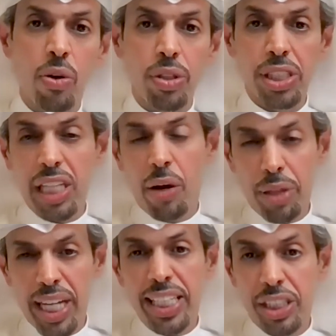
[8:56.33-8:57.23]
or South
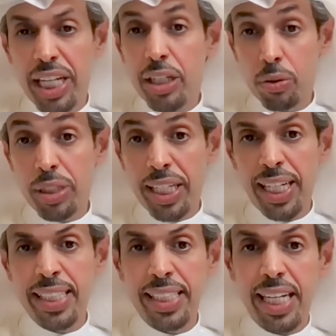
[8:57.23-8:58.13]
Asia, including
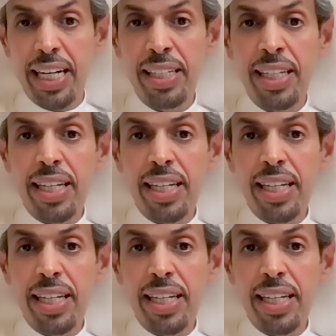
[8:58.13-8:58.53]
India,